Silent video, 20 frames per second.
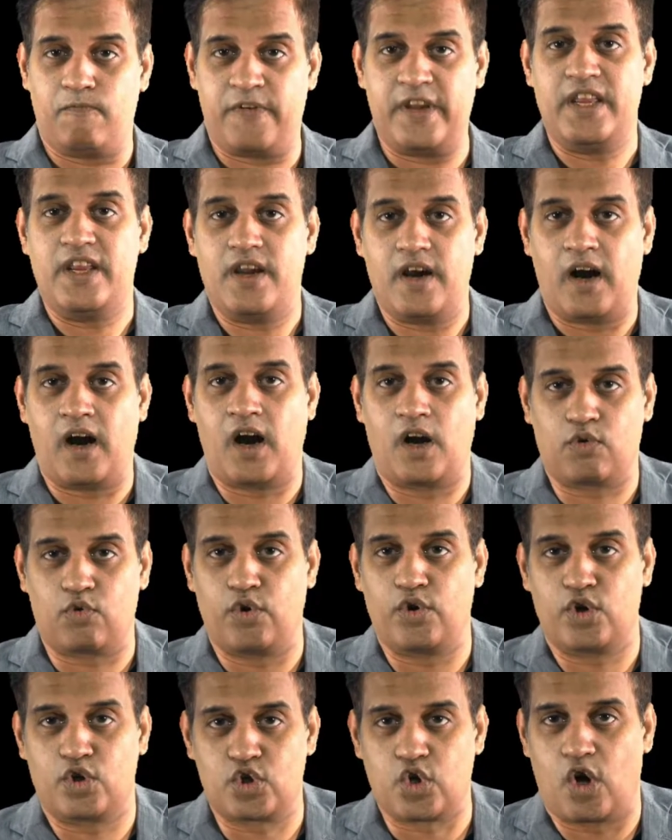we are
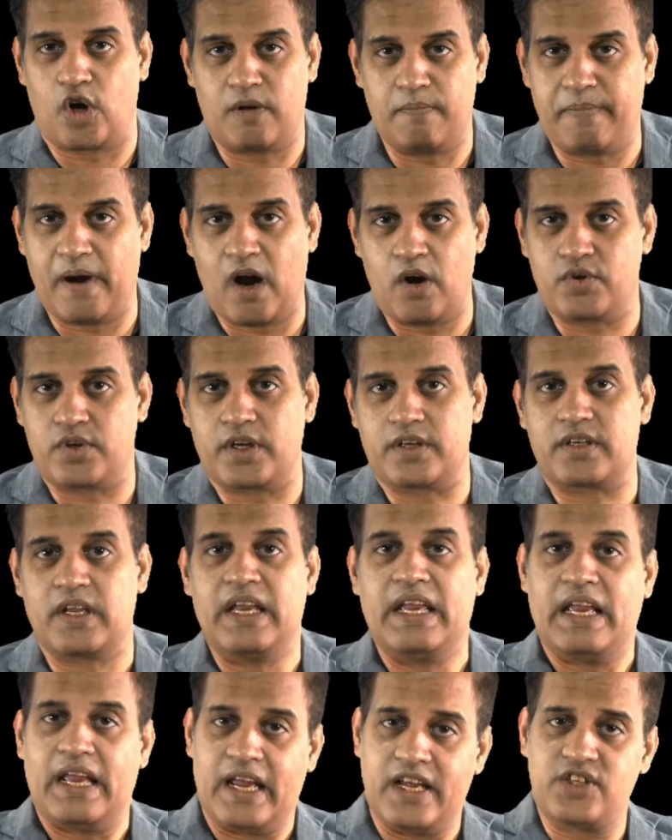going to talk about it.
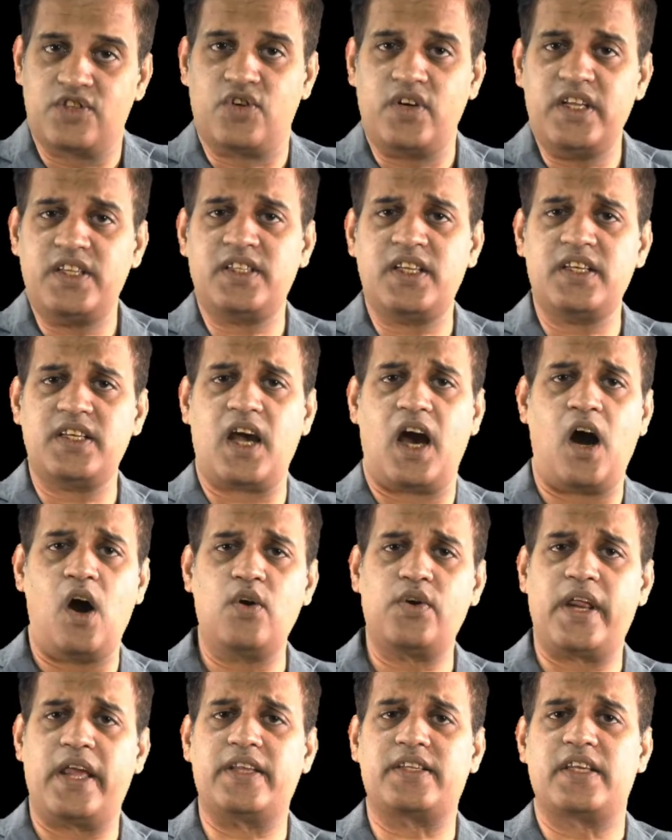His recent
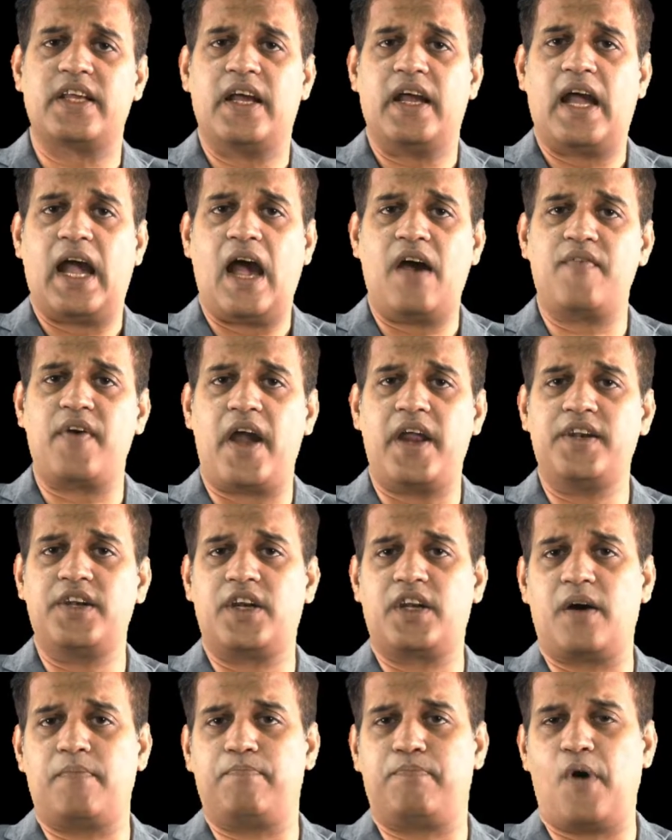outings have
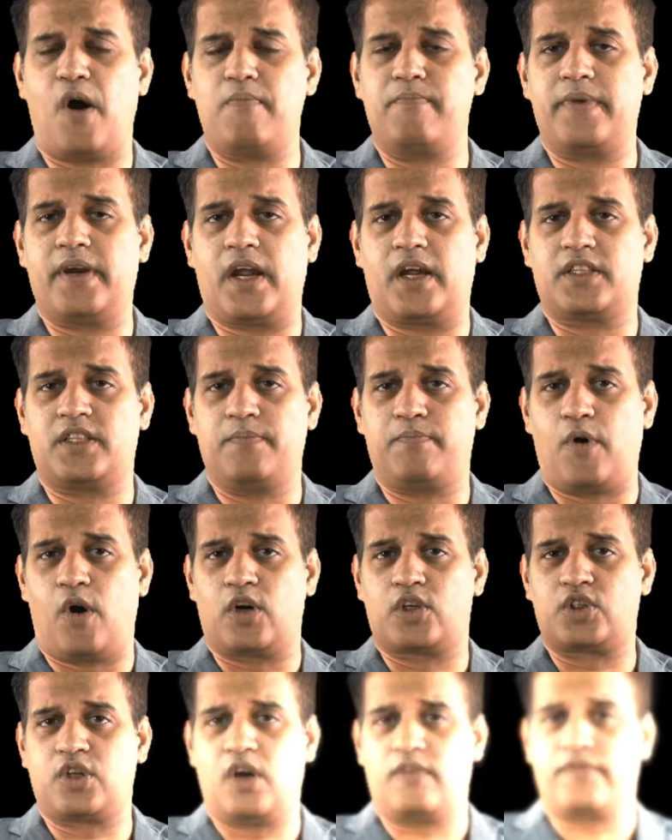ended up bombing at the
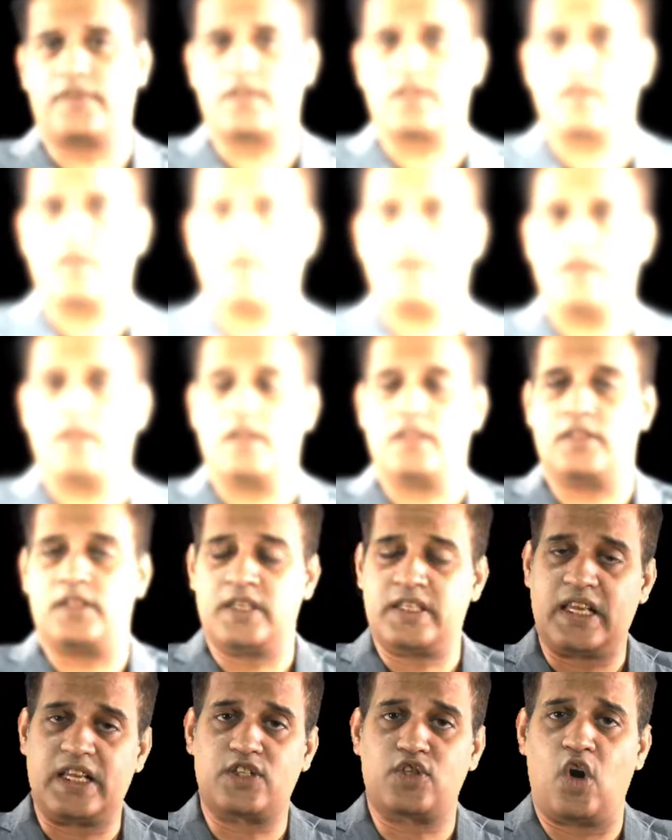box office.
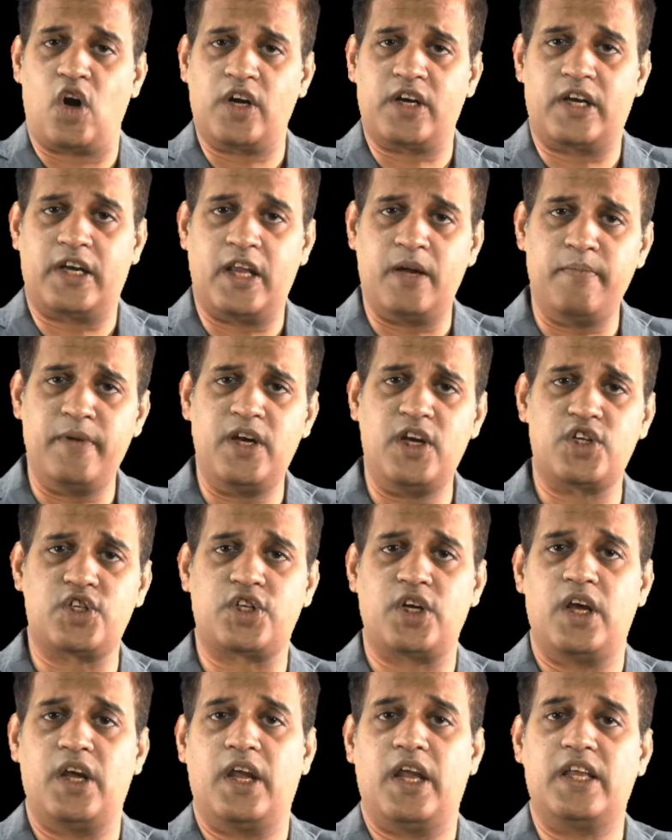This has not
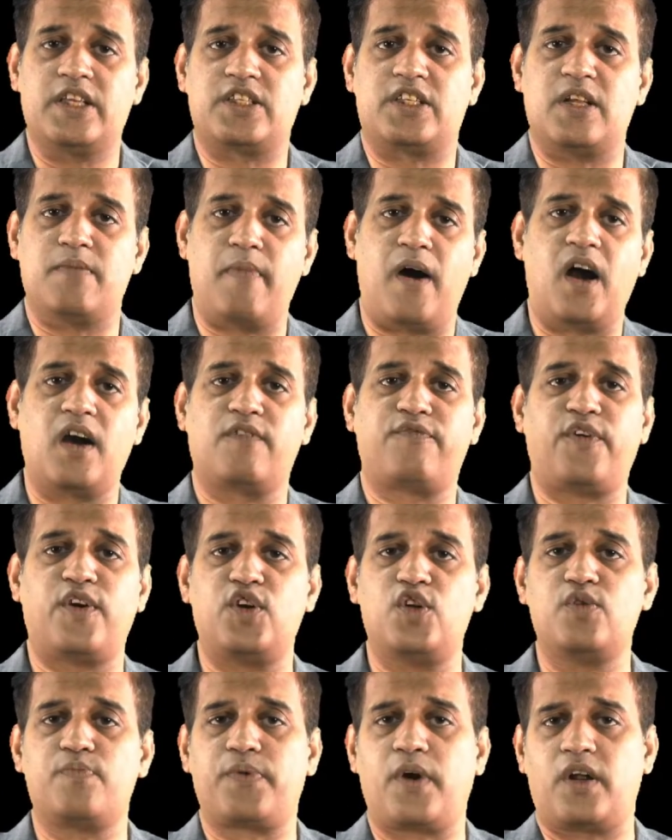diminished his demand for
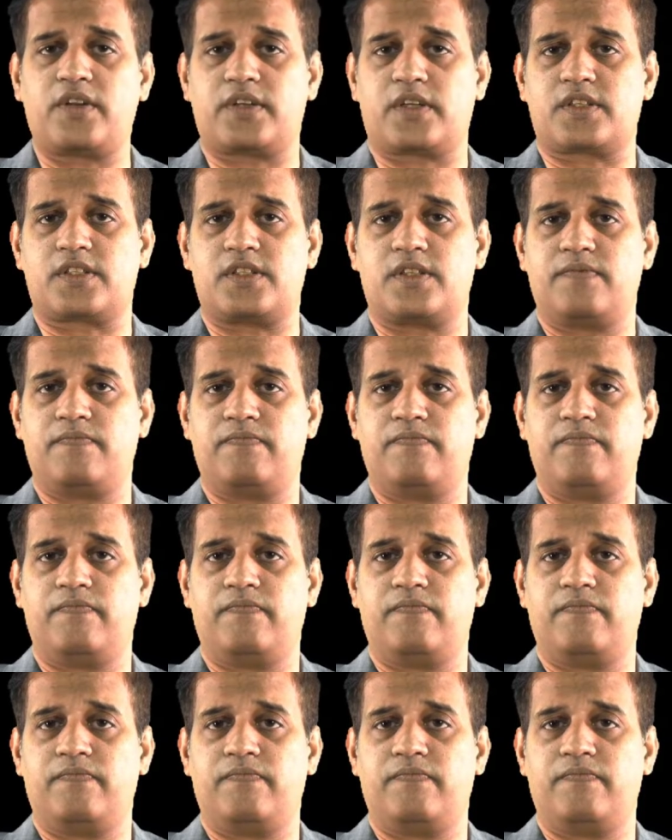new projects.